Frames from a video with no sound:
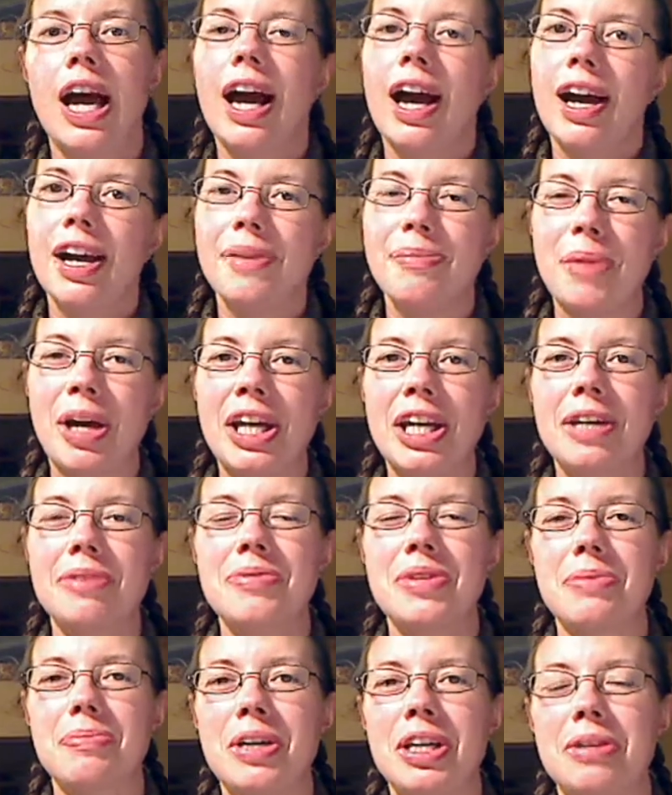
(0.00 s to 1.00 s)
Hi, my
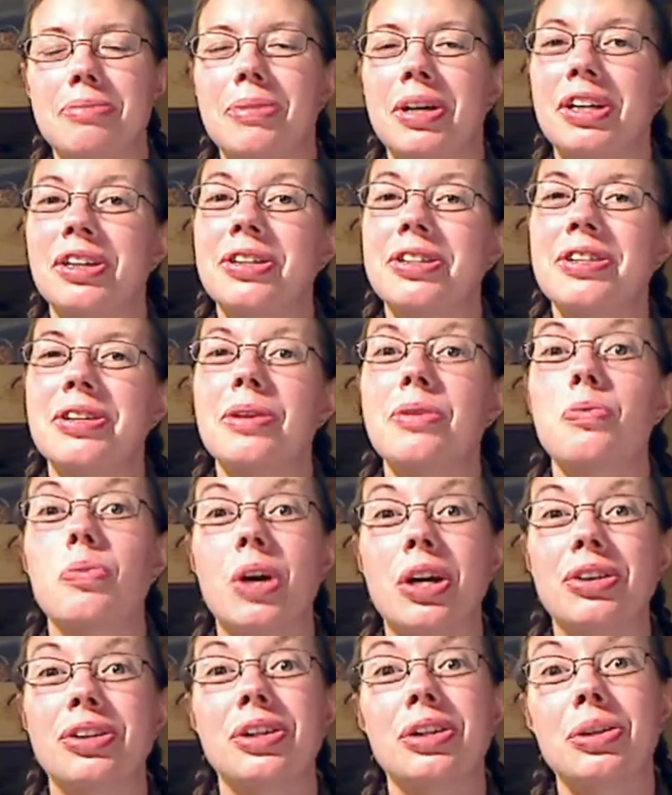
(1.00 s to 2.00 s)
name's Amanda Marks and
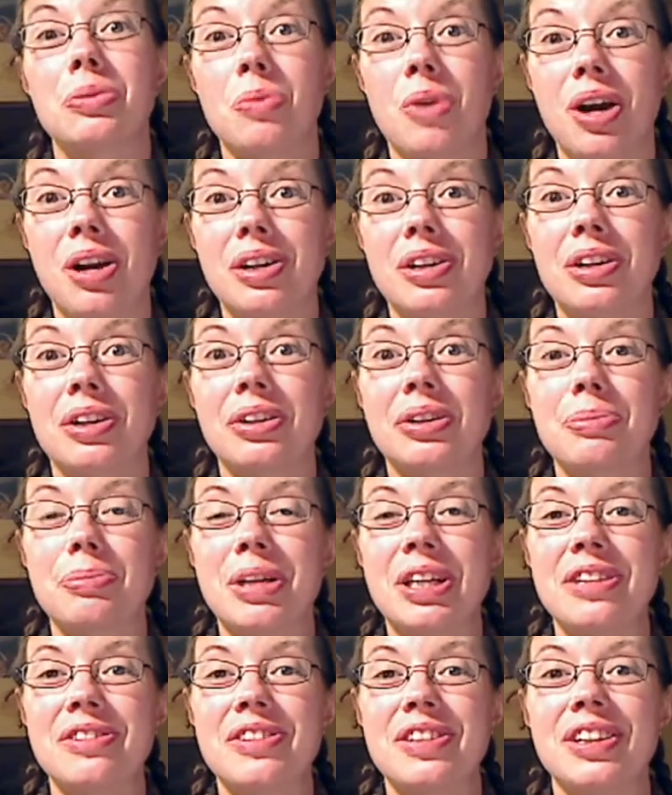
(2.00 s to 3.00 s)
welcome to Watercolor
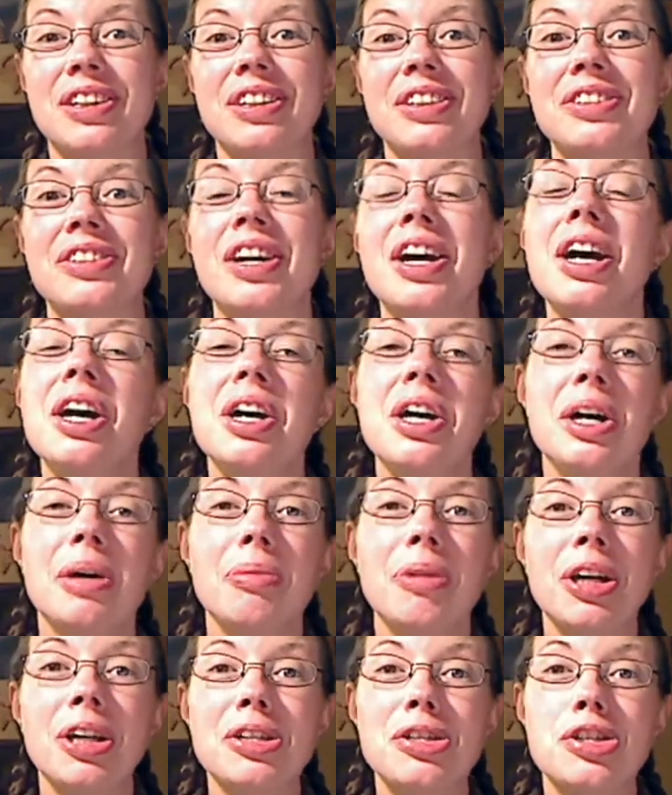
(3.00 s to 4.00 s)
Basics.
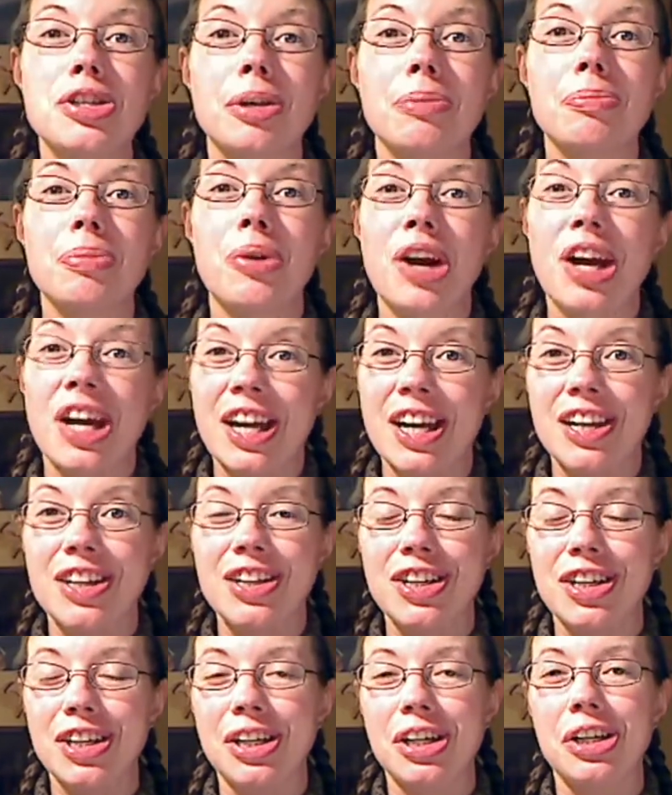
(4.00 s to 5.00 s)
I'm going to jump right
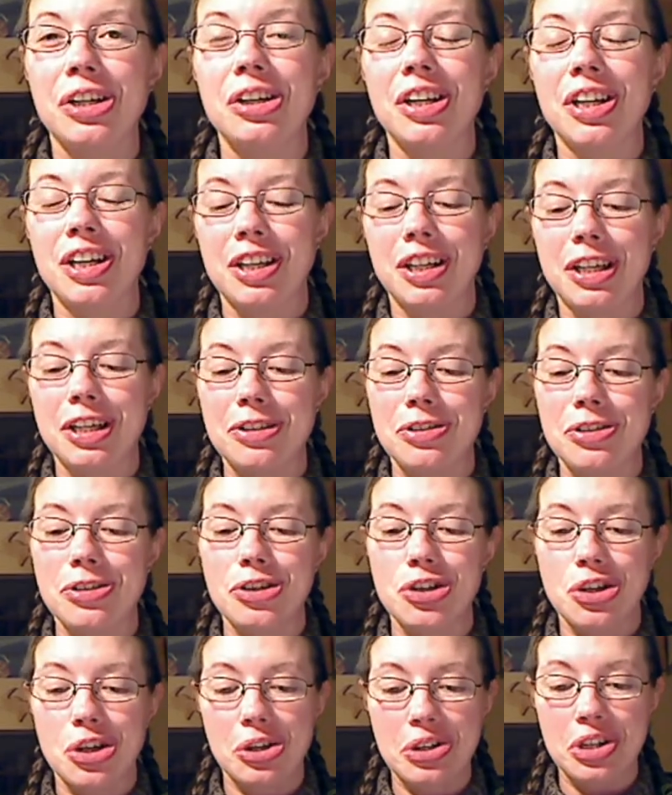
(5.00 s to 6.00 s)
in here and get
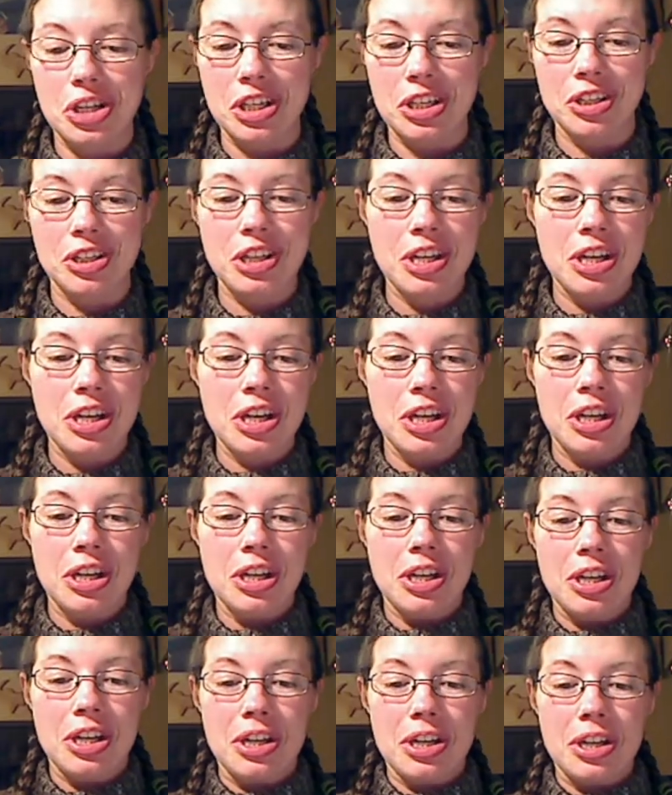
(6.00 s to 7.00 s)
started.
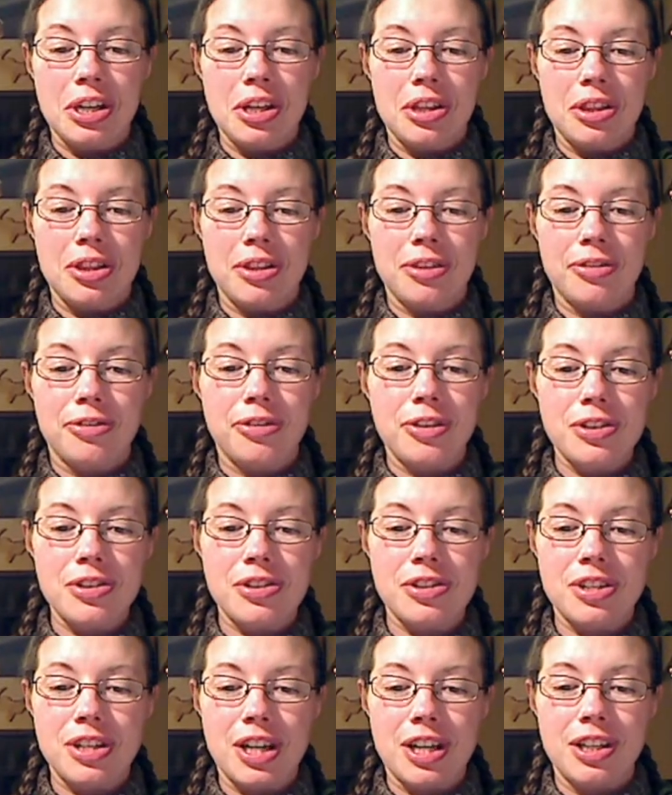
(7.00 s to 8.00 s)
The
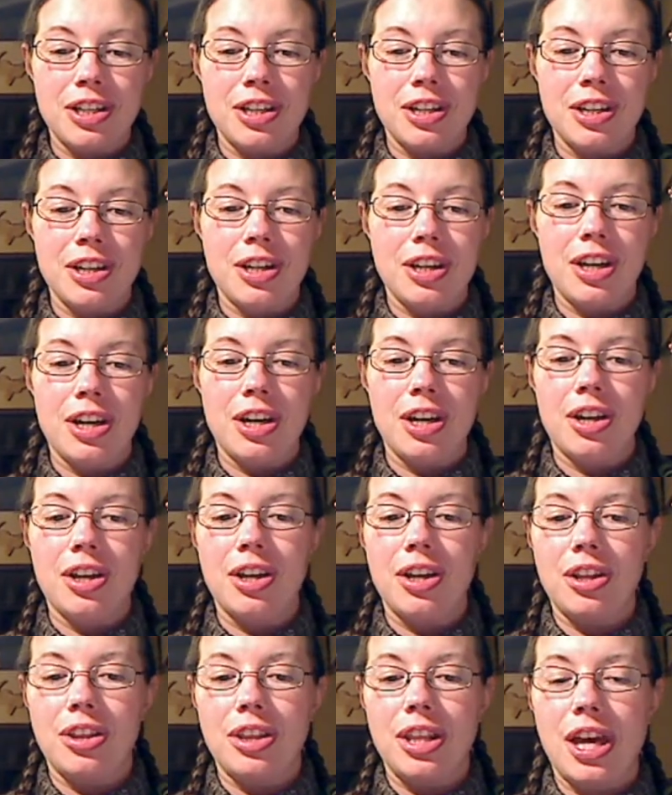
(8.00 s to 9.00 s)
first set
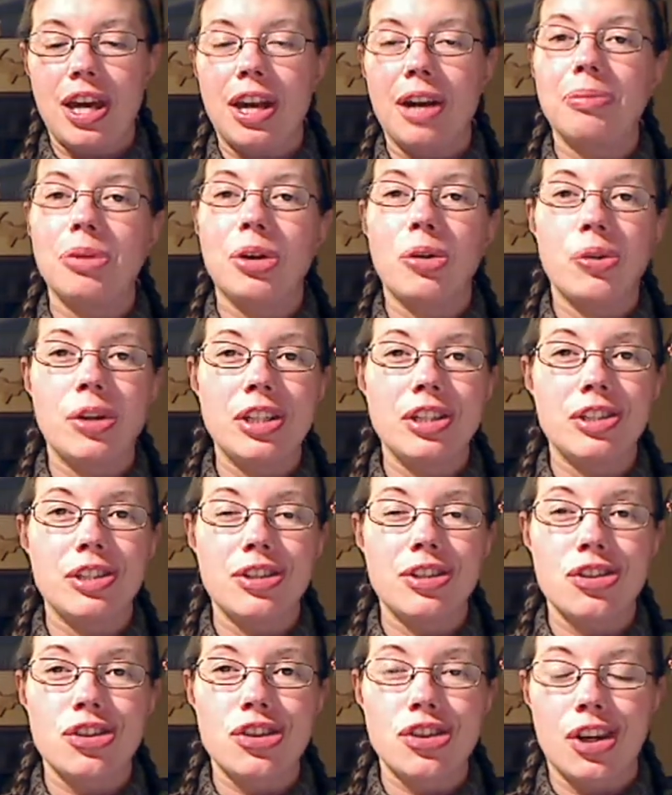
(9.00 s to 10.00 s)
that I'm going to
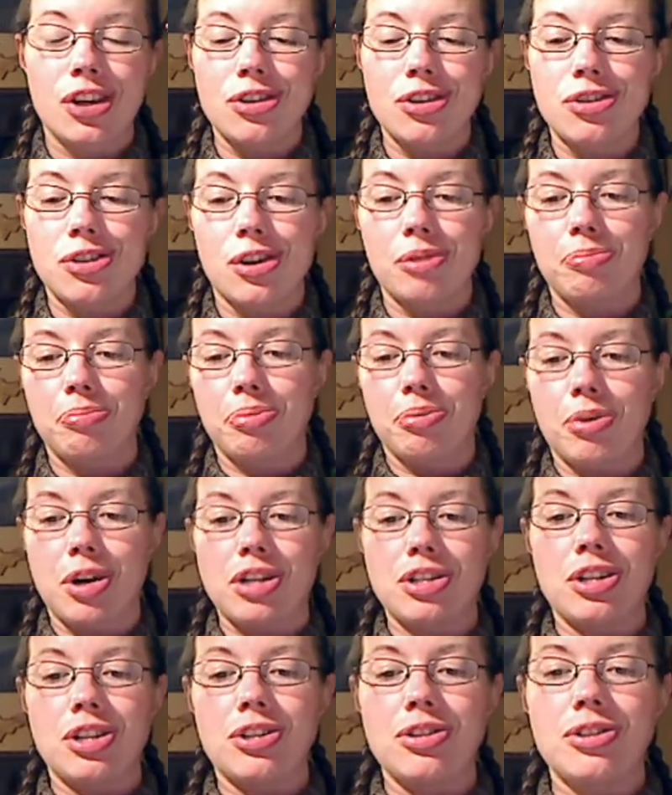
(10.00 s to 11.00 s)
discuss are
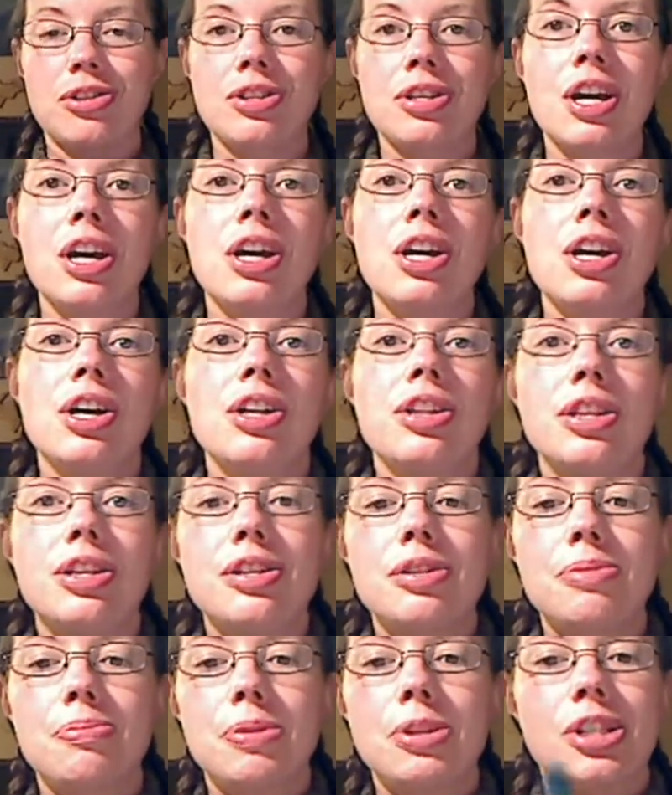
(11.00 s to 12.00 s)
brushes.
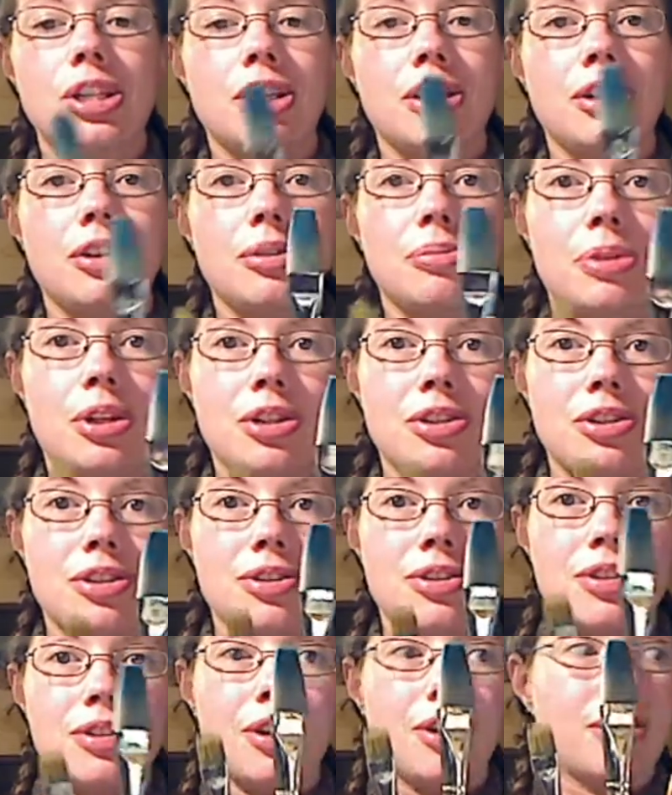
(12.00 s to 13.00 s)
These particular
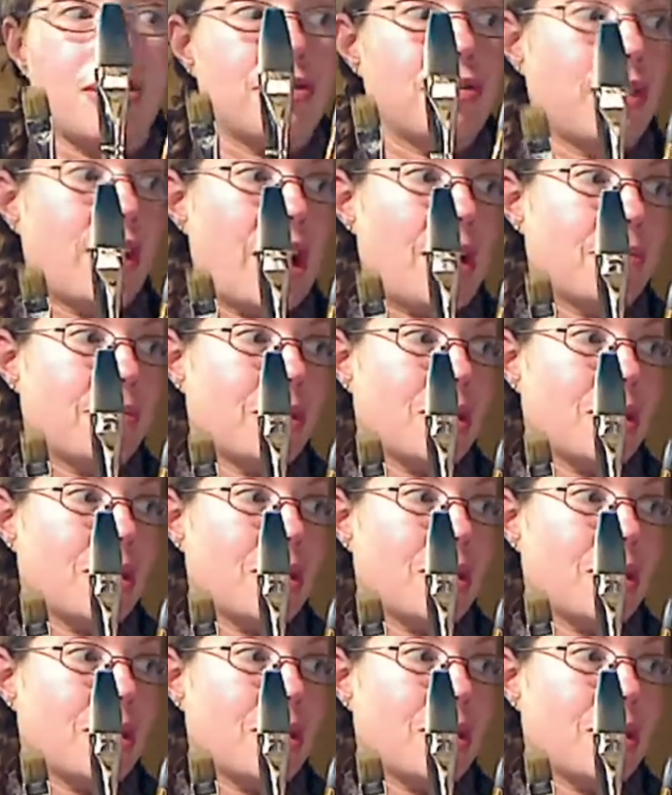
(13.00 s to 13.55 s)
brushes are flat